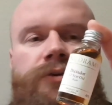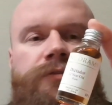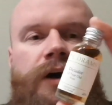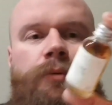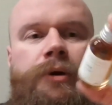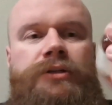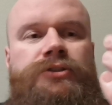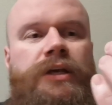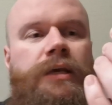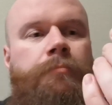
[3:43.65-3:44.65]
of how
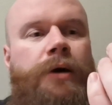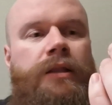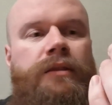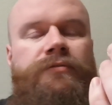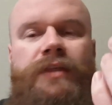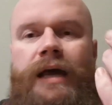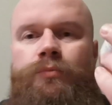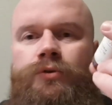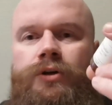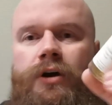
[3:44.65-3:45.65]
much a bottle of
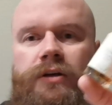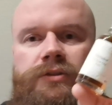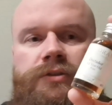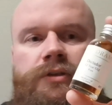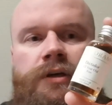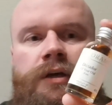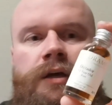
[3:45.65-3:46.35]
that would cost.